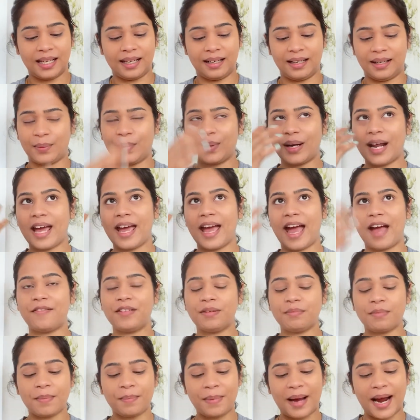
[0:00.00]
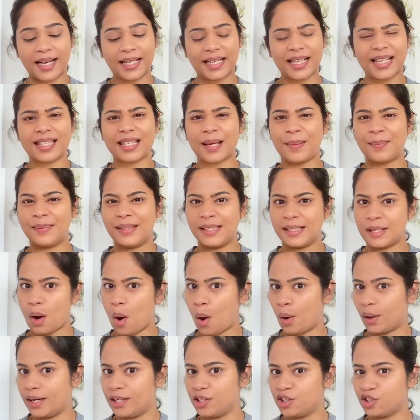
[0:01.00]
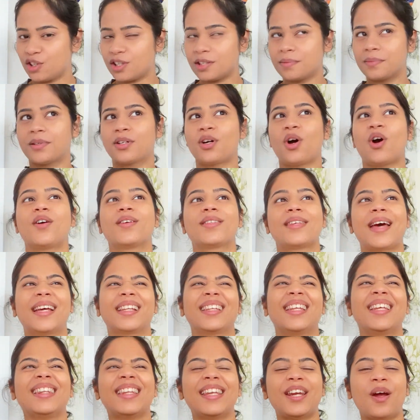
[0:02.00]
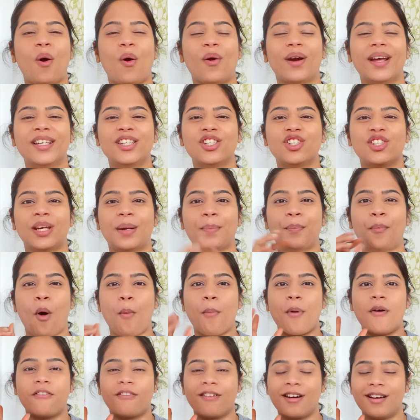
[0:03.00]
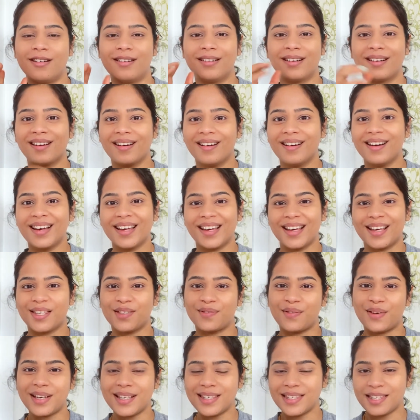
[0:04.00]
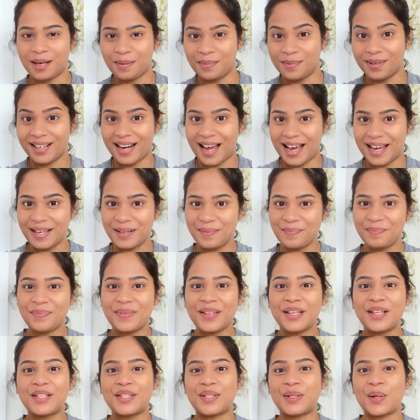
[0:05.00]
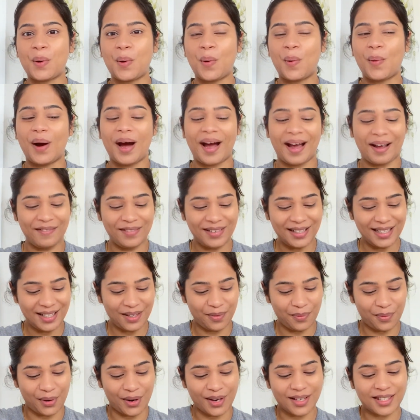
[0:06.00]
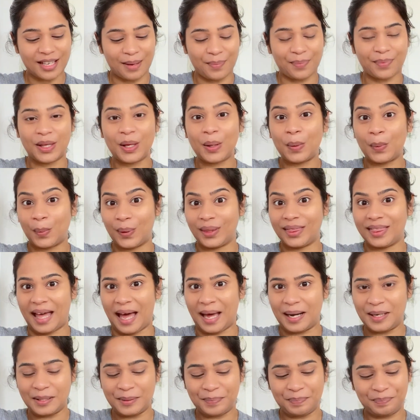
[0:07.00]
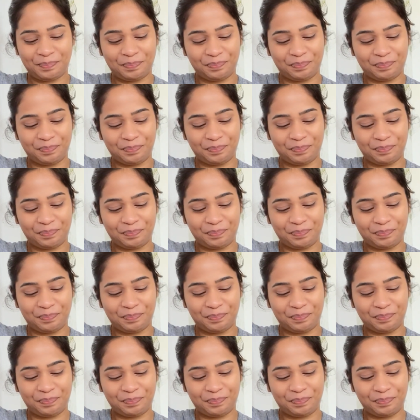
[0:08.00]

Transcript: What I have in my mind is something oranges because I think an orange and a pop of color is very summer-like. So I will work something with that.